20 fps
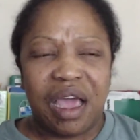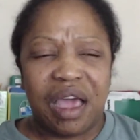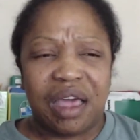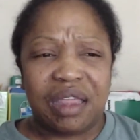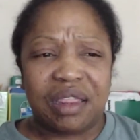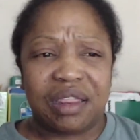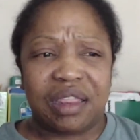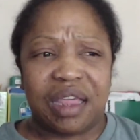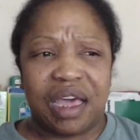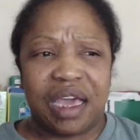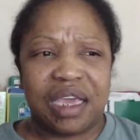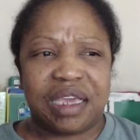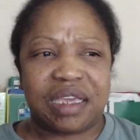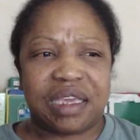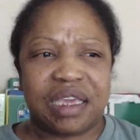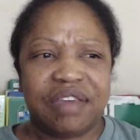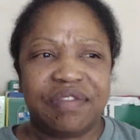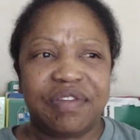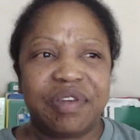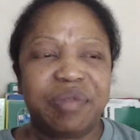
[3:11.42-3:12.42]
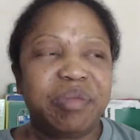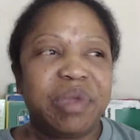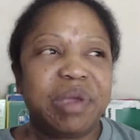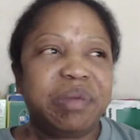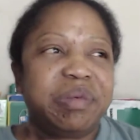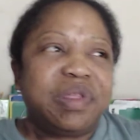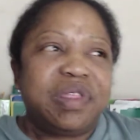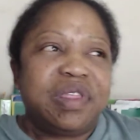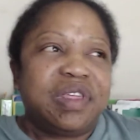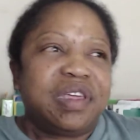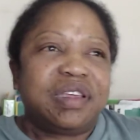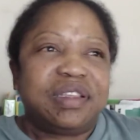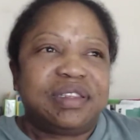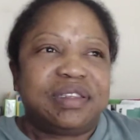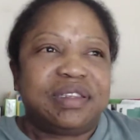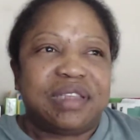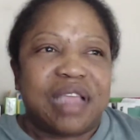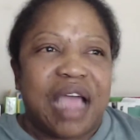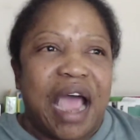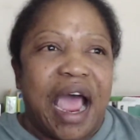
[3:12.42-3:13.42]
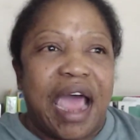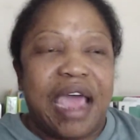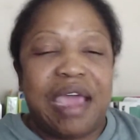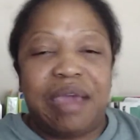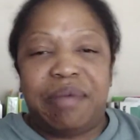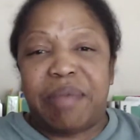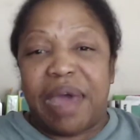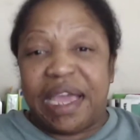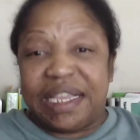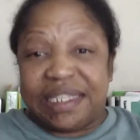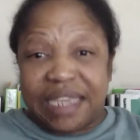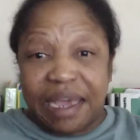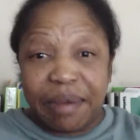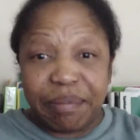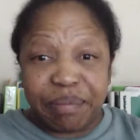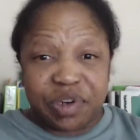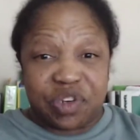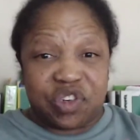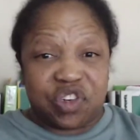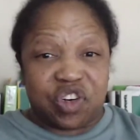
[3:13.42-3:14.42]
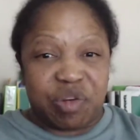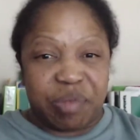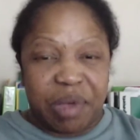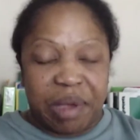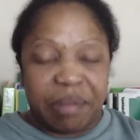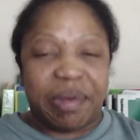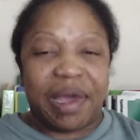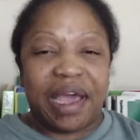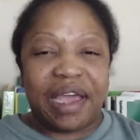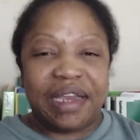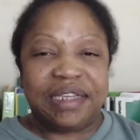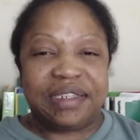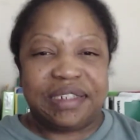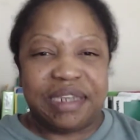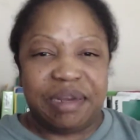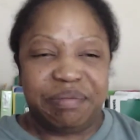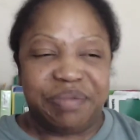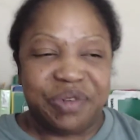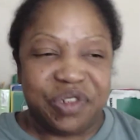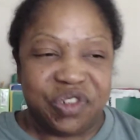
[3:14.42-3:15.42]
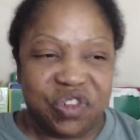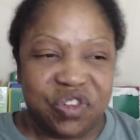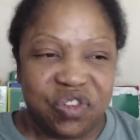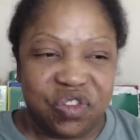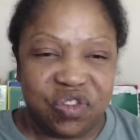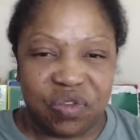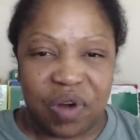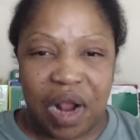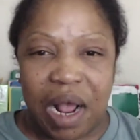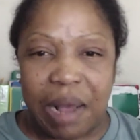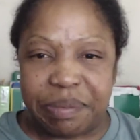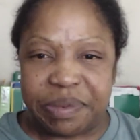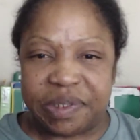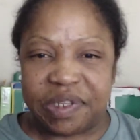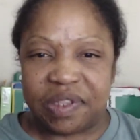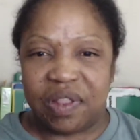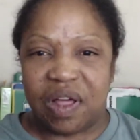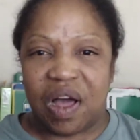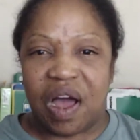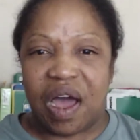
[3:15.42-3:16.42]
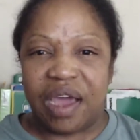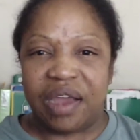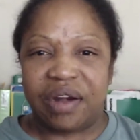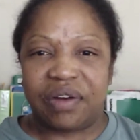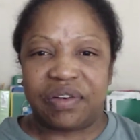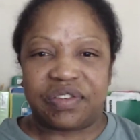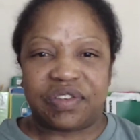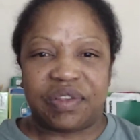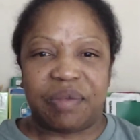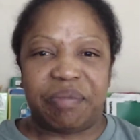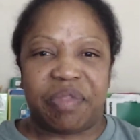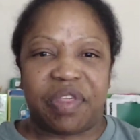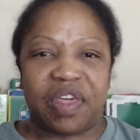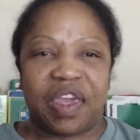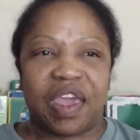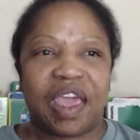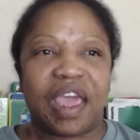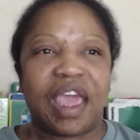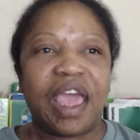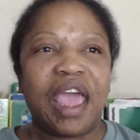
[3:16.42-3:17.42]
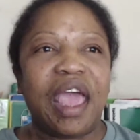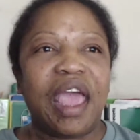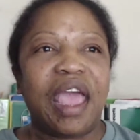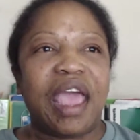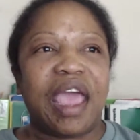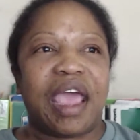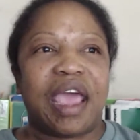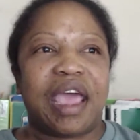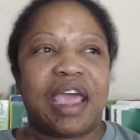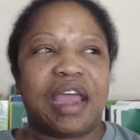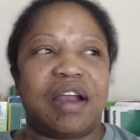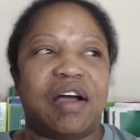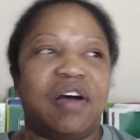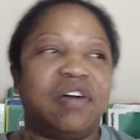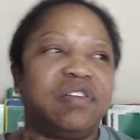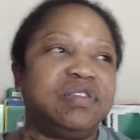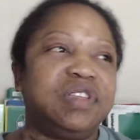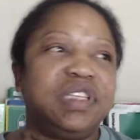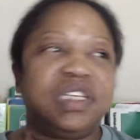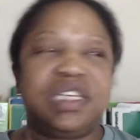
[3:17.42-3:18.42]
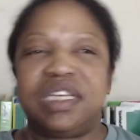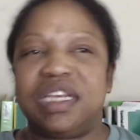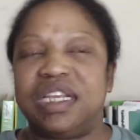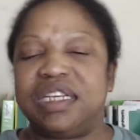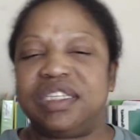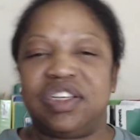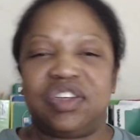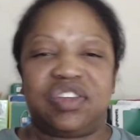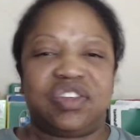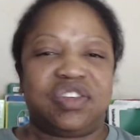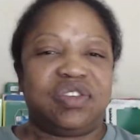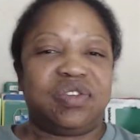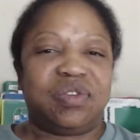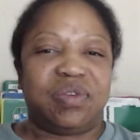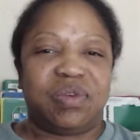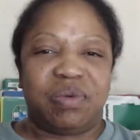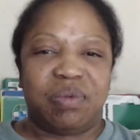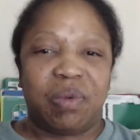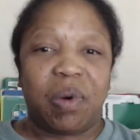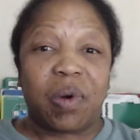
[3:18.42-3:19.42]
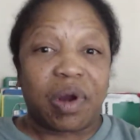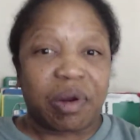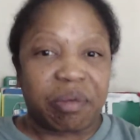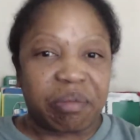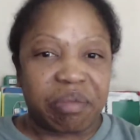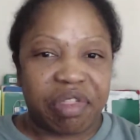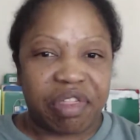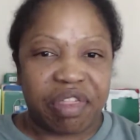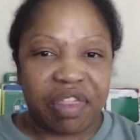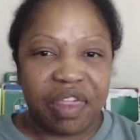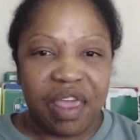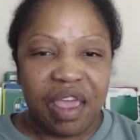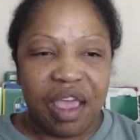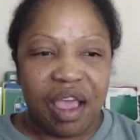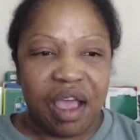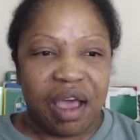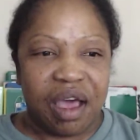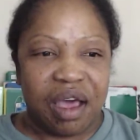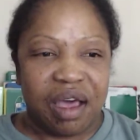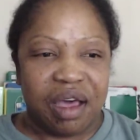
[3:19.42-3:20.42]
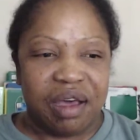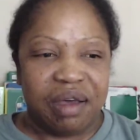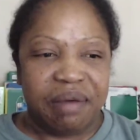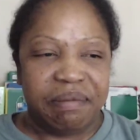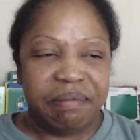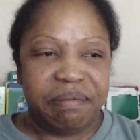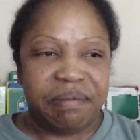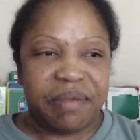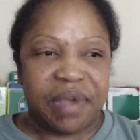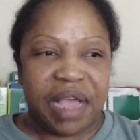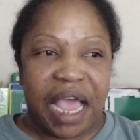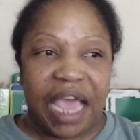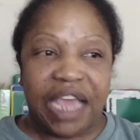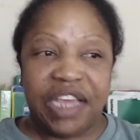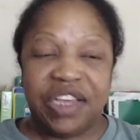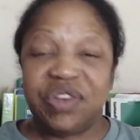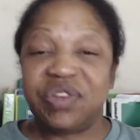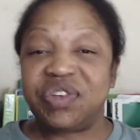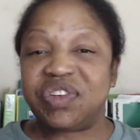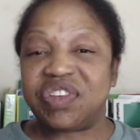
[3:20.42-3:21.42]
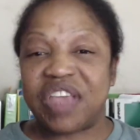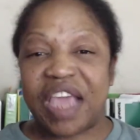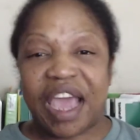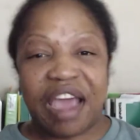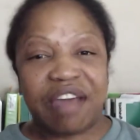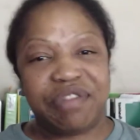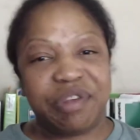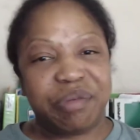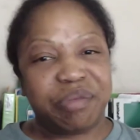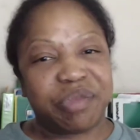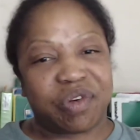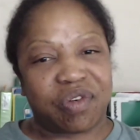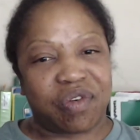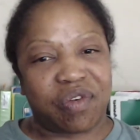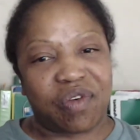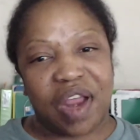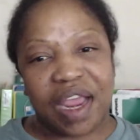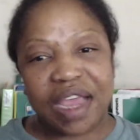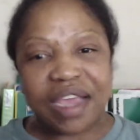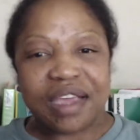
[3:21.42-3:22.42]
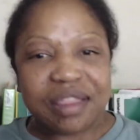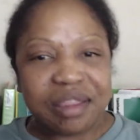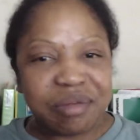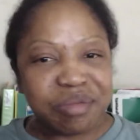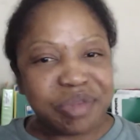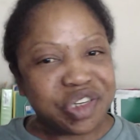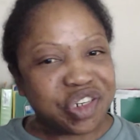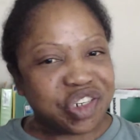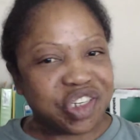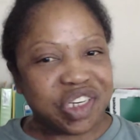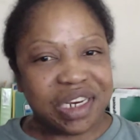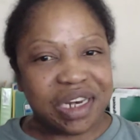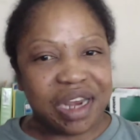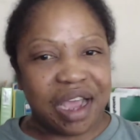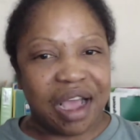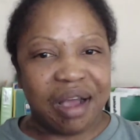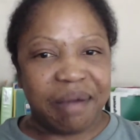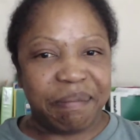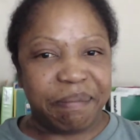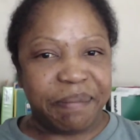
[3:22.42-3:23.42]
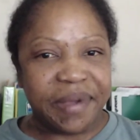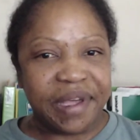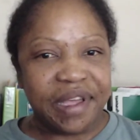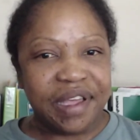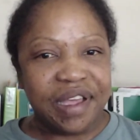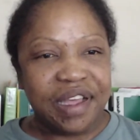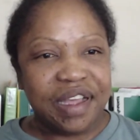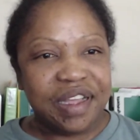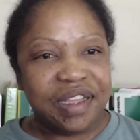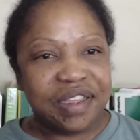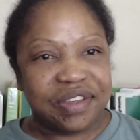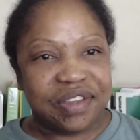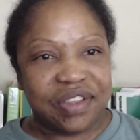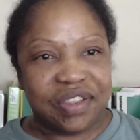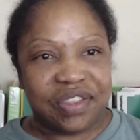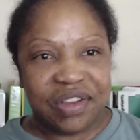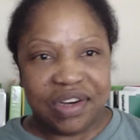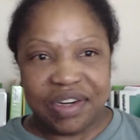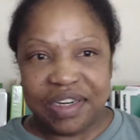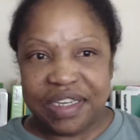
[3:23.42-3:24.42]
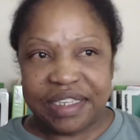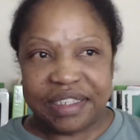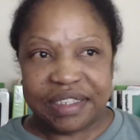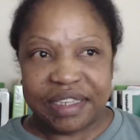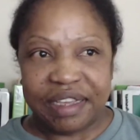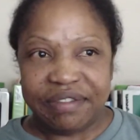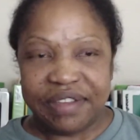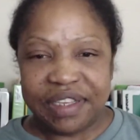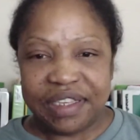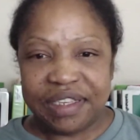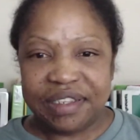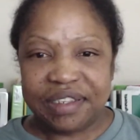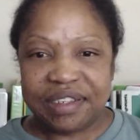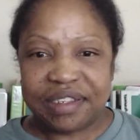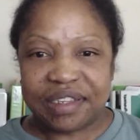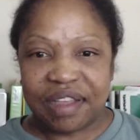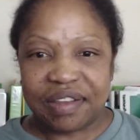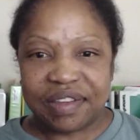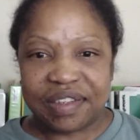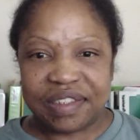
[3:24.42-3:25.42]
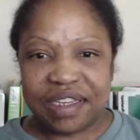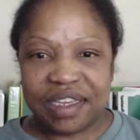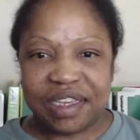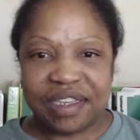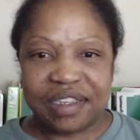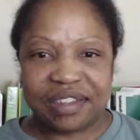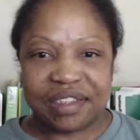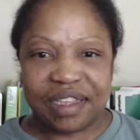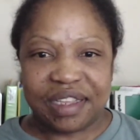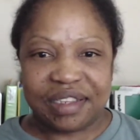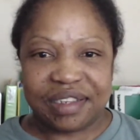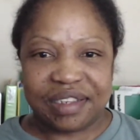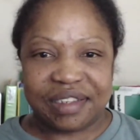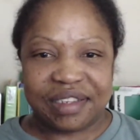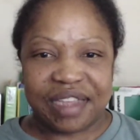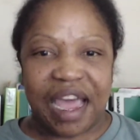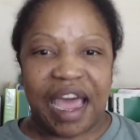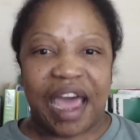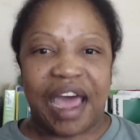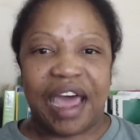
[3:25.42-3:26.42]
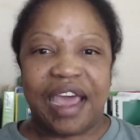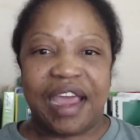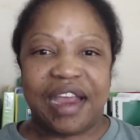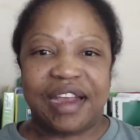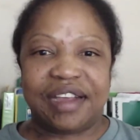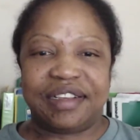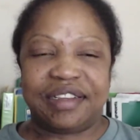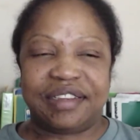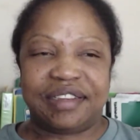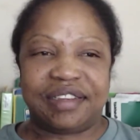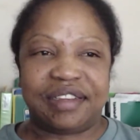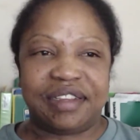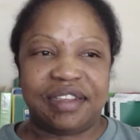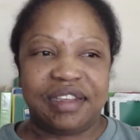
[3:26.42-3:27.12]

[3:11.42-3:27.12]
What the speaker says: like even maybe my body temperature drops a lot or something and I'll need additional warmth. I usually have them crank the machine up to 37 Celsius. That's as high as